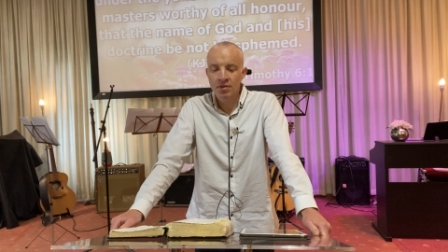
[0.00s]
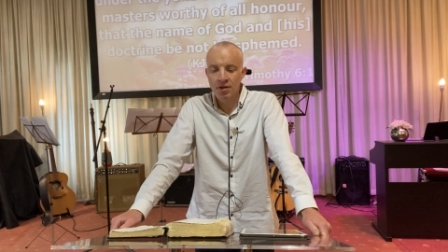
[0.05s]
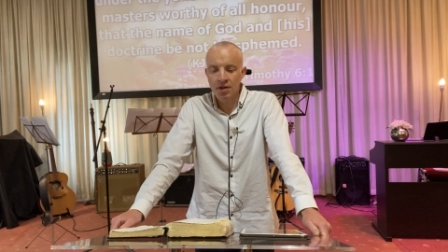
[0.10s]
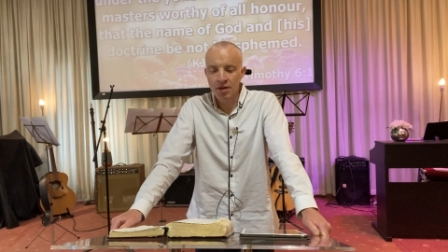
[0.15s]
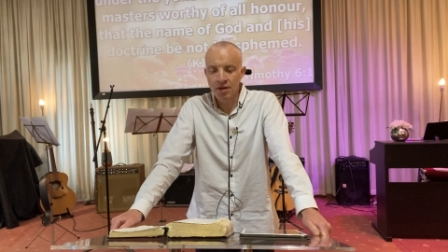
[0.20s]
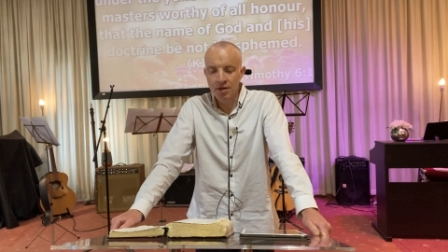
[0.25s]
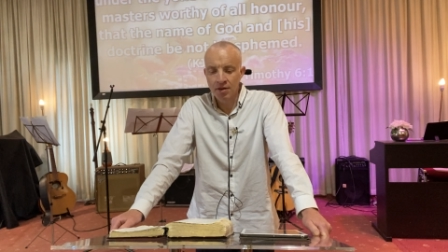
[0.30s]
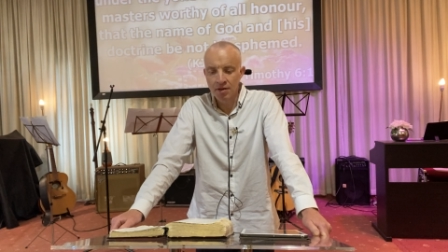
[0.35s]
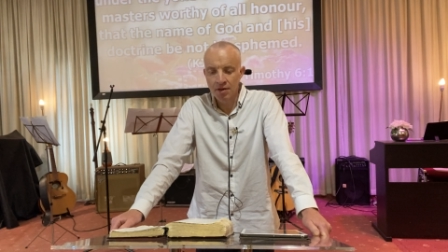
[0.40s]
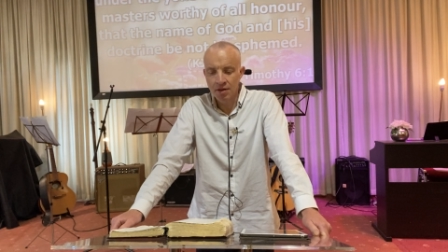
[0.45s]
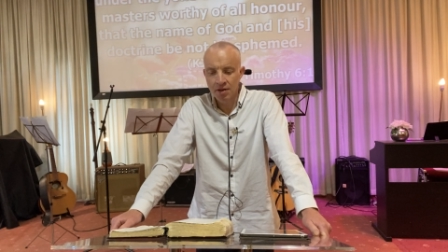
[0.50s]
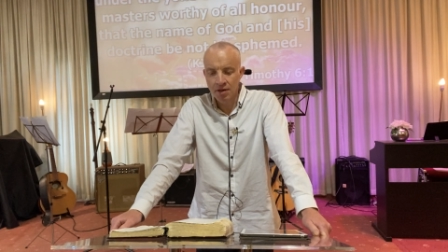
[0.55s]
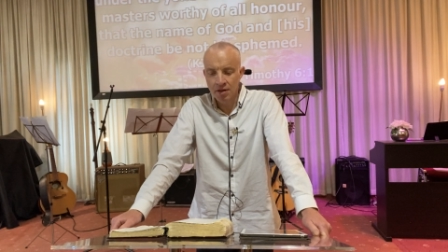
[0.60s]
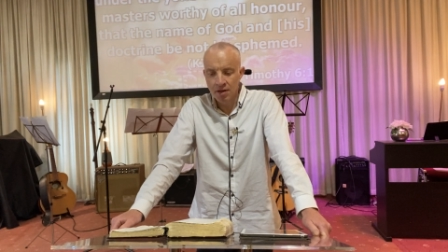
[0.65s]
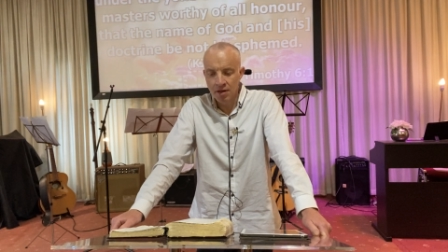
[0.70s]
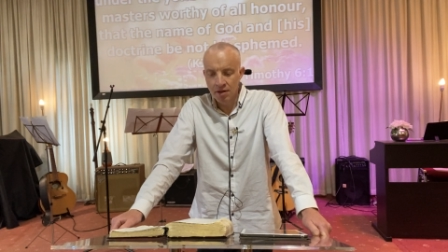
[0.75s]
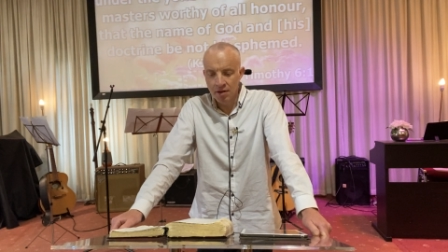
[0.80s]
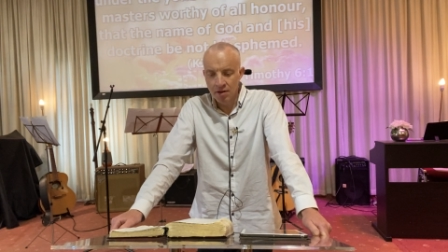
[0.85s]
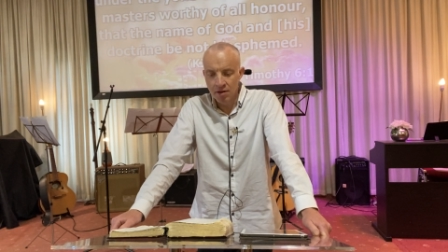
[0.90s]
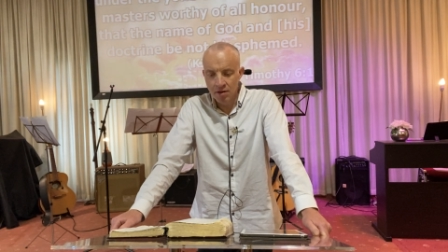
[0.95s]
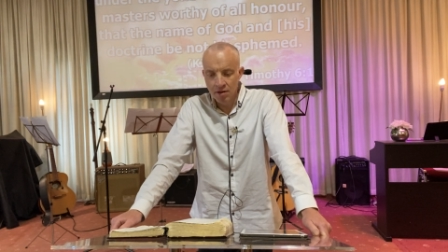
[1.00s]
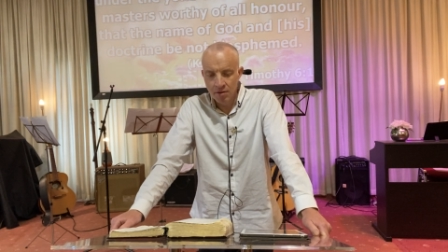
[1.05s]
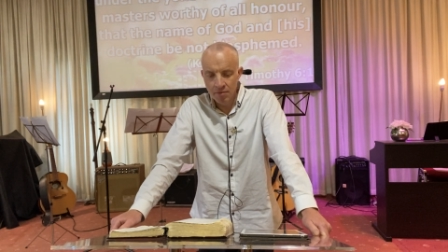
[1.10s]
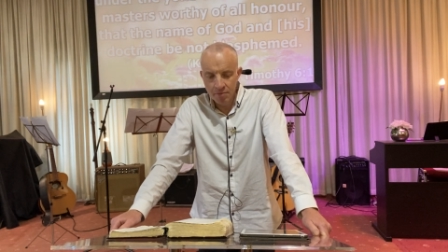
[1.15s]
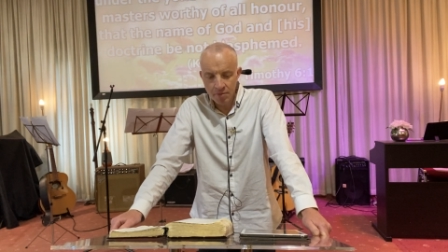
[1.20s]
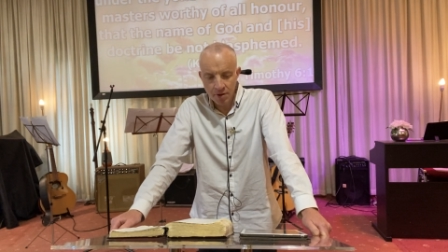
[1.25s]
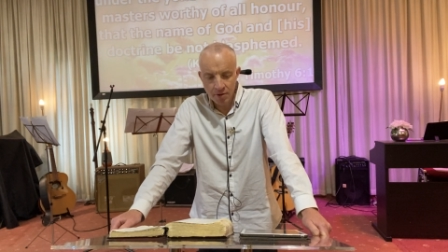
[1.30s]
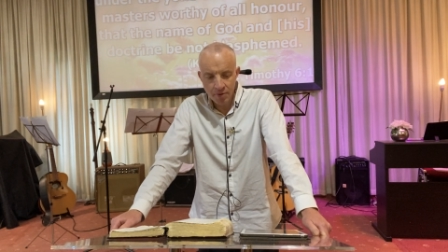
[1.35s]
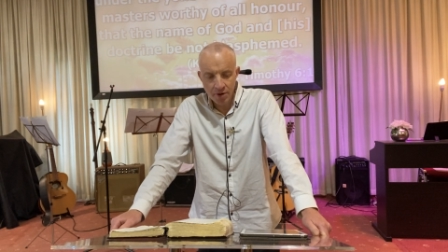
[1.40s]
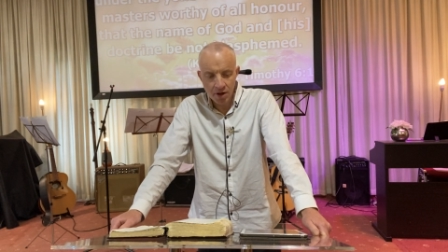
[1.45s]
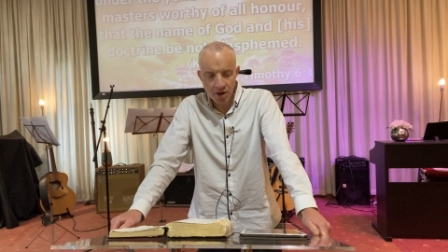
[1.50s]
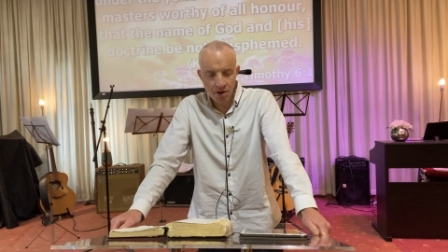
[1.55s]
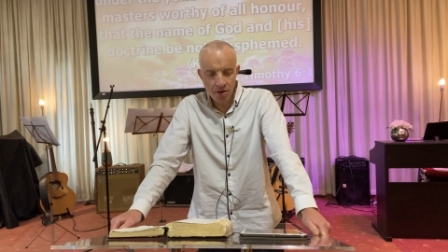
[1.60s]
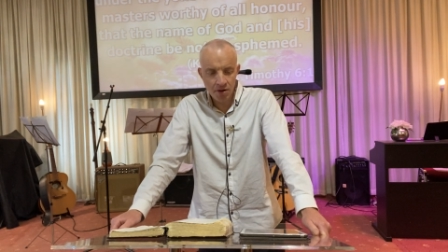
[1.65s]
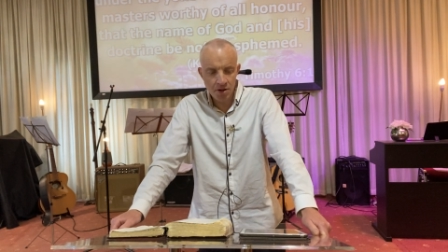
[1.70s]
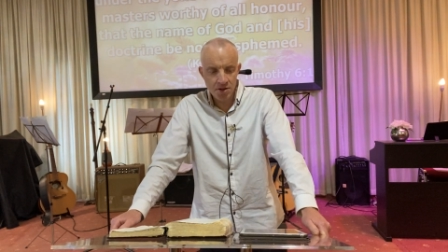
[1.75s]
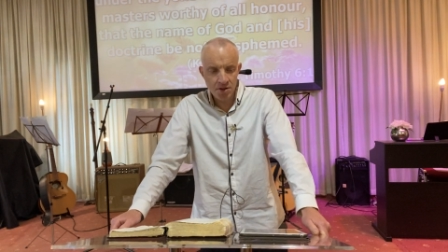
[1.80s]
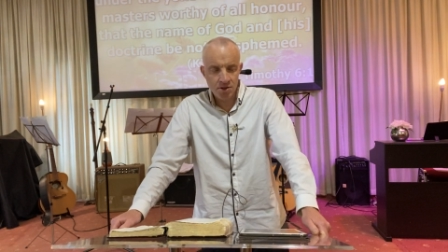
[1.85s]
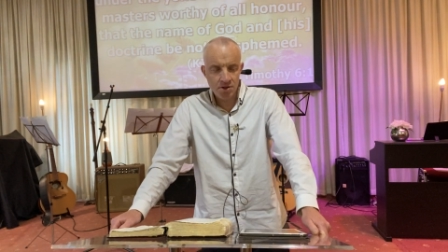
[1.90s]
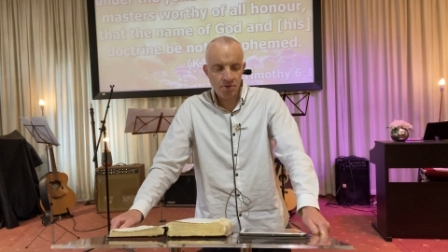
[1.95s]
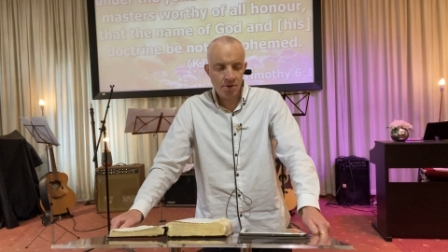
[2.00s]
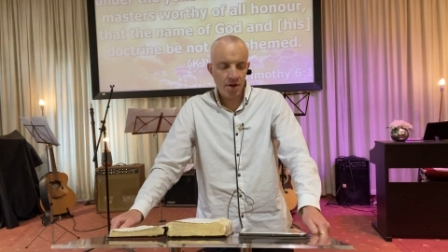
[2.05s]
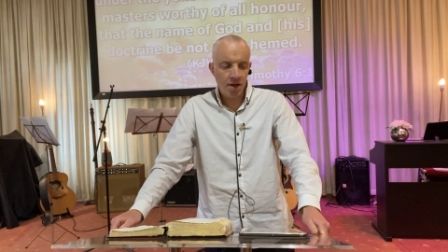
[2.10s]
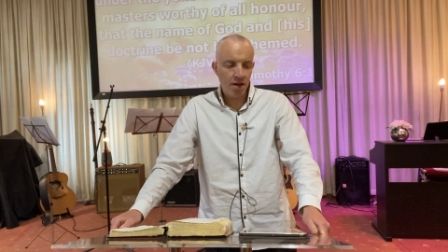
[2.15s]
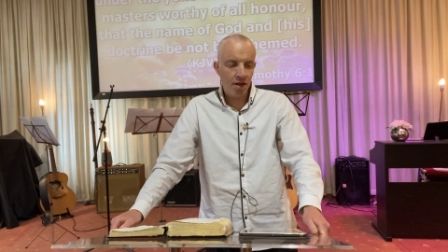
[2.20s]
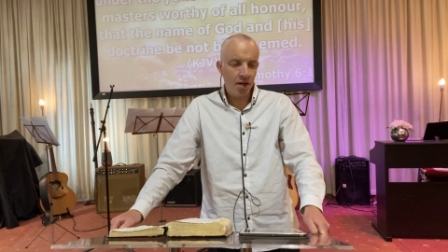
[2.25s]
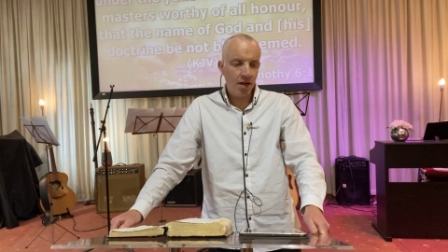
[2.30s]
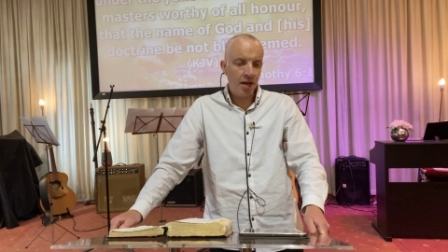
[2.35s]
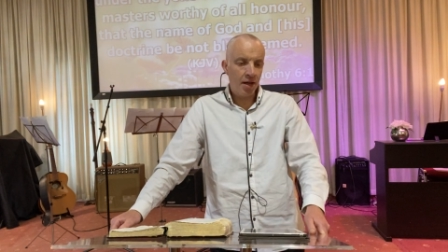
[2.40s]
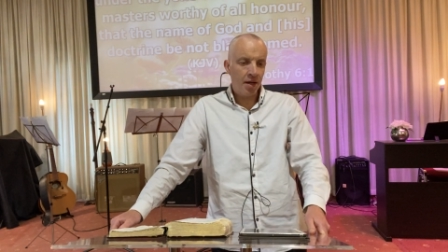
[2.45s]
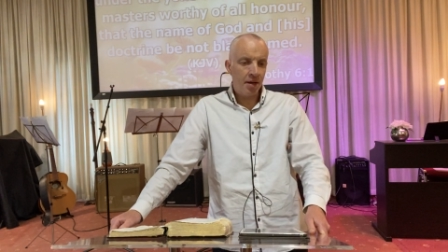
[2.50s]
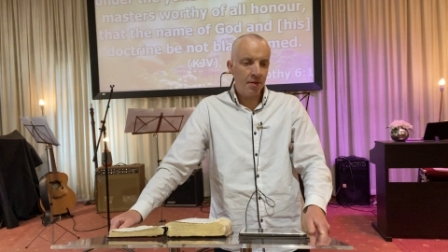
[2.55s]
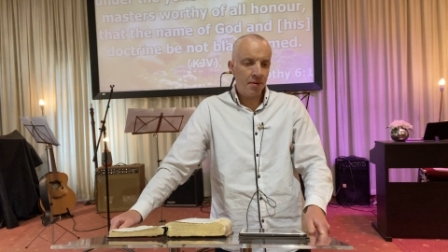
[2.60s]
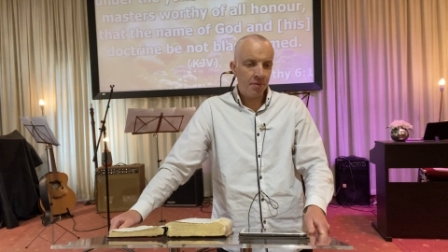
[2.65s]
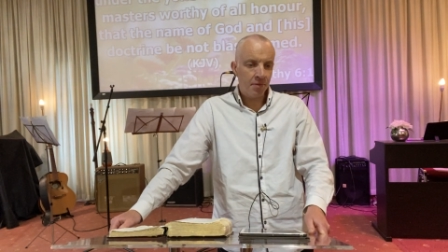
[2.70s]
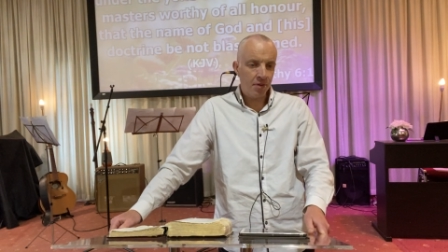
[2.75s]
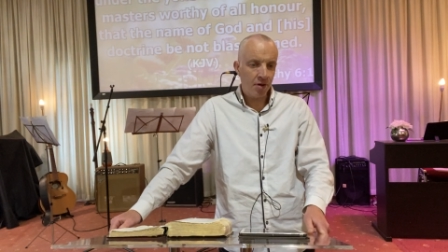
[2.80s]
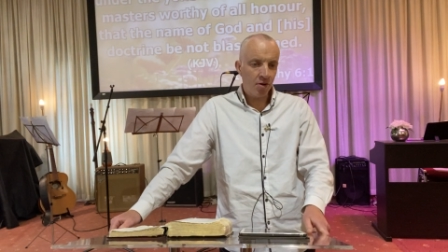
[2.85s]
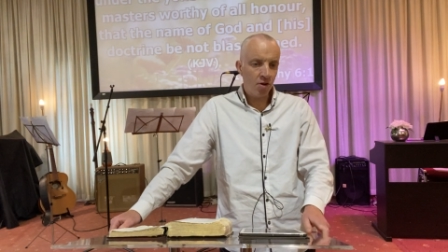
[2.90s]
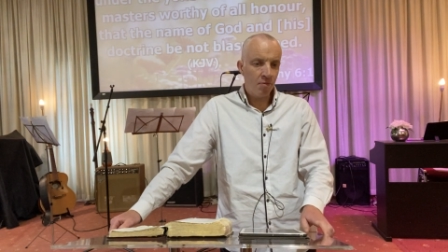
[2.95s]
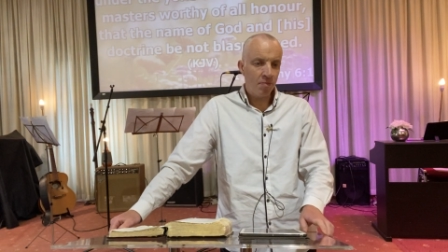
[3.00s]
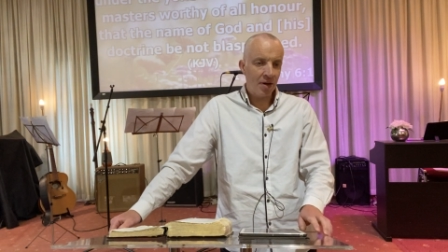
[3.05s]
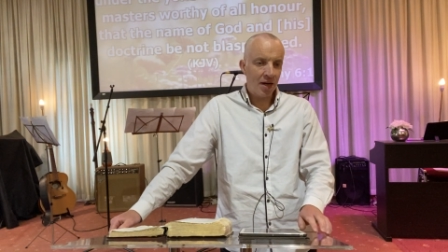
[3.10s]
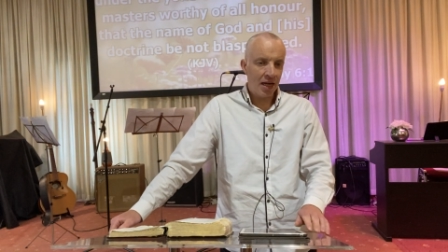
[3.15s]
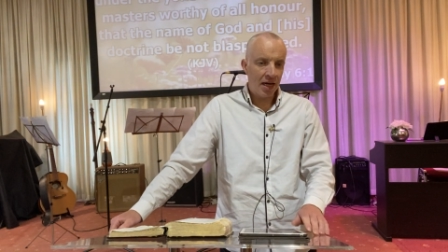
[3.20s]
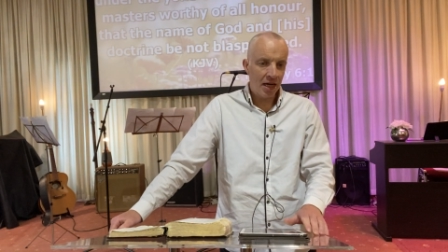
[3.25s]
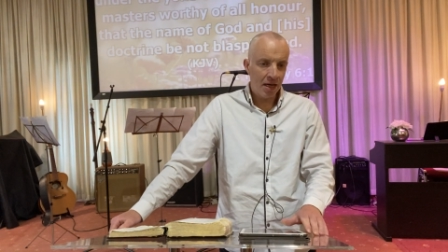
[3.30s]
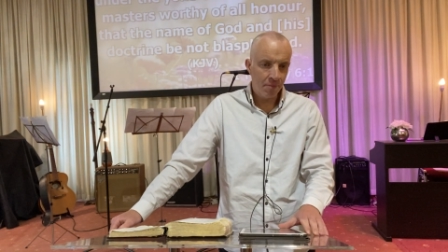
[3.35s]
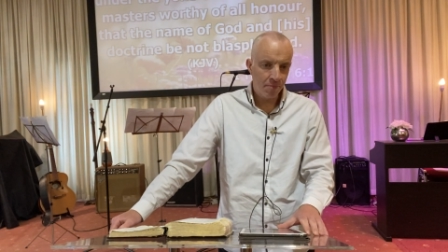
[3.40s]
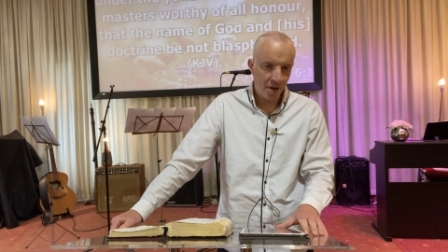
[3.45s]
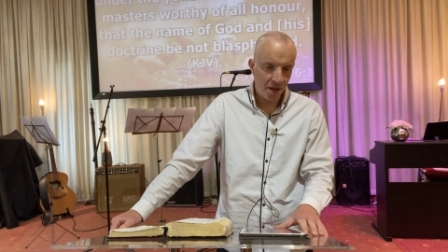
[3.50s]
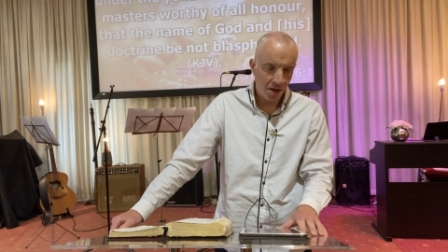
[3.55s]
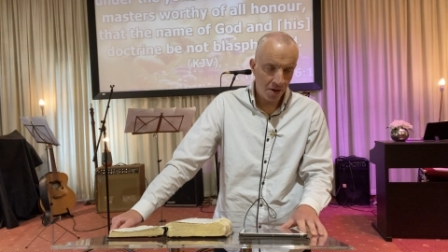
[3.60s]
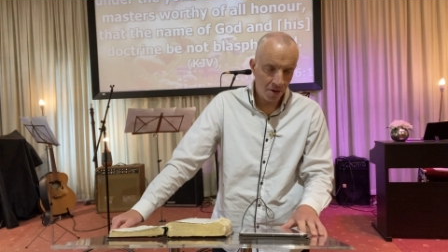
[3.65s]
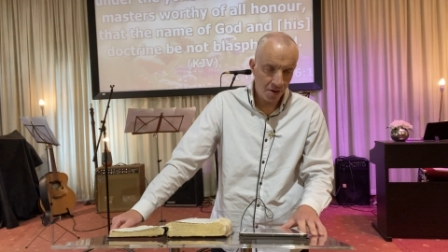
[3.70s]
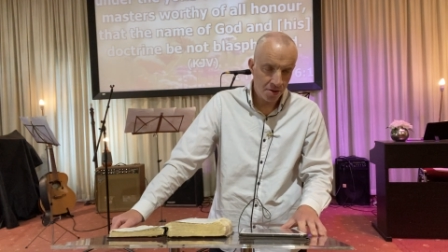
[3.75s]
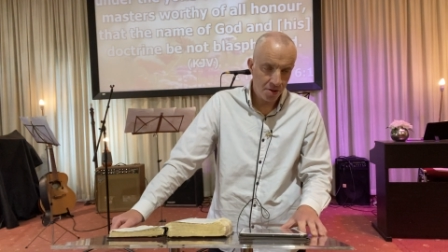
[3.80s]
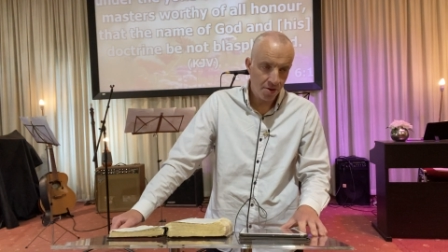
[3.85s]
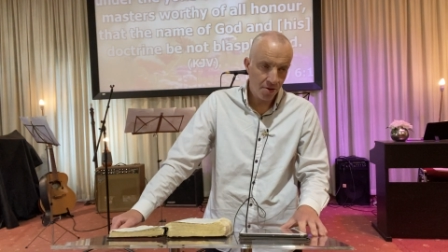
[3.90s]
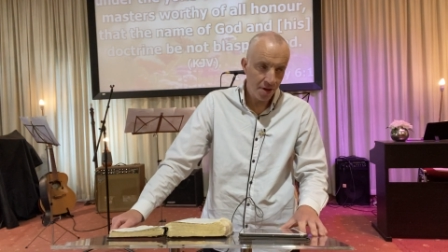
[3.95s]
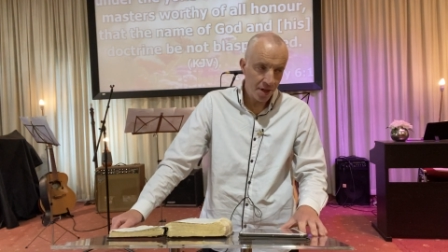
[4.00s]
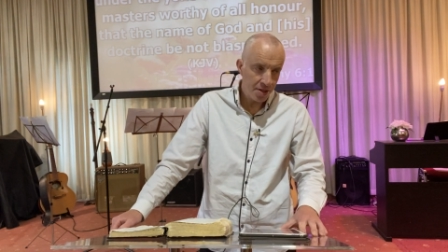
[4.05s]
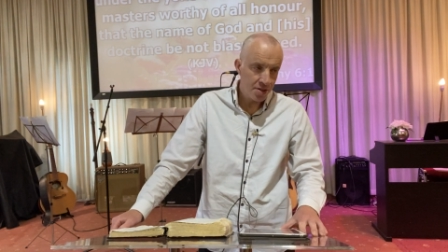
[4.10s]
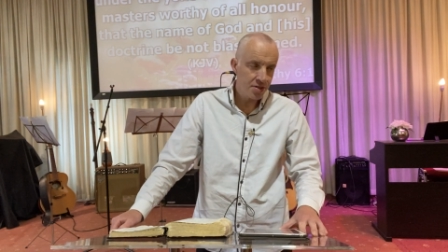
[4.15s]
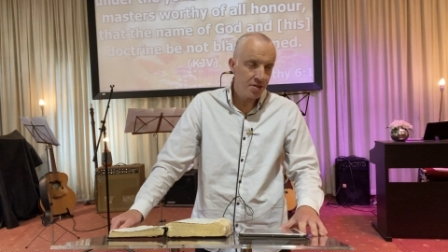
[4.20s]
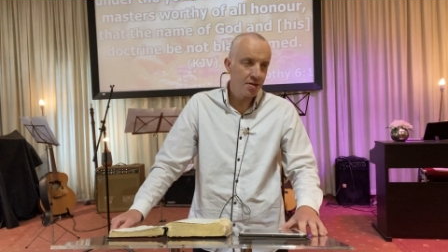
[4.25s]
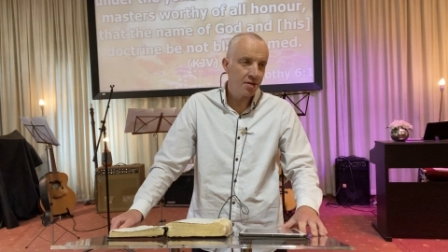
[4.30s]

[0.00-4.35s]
And but I want to encourage you as well. Uh, I do plan by God's grace,